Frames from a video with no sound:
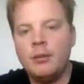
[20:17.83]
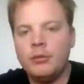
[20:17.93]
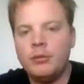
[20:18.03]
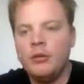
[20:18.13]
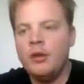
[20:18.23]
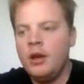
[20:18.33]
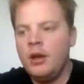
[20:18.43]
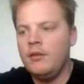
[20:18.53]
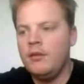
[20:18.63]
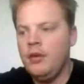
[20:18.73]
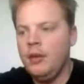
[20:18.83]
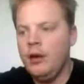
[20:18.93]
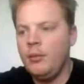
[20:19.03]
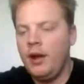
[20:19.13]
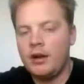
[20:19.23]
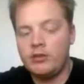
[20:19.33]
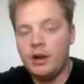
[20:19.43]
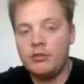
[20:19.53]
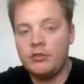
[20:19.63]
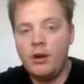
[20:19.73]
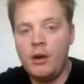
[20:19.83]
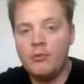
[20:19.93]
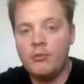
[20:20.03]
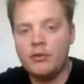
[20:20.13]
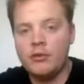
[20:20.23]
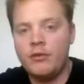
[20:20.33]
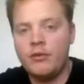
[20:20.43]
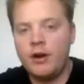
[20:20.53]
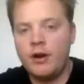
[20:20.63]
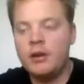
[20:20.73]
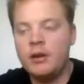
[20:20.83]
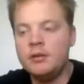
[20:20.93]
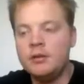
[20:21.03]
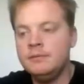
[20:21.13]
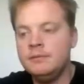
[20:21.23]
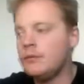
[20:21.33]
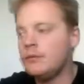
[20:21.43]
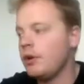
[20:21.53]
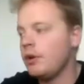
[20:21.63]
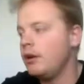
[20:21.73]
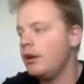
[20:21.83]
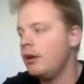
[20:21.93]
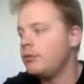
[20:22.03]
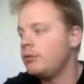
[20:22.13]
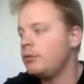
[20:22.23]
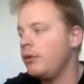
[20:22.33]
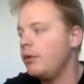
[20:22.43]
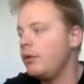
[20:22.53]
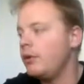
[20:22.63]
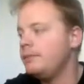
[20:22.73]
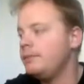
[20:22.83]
So the video will actually not show up for Safari or Internet Explorer.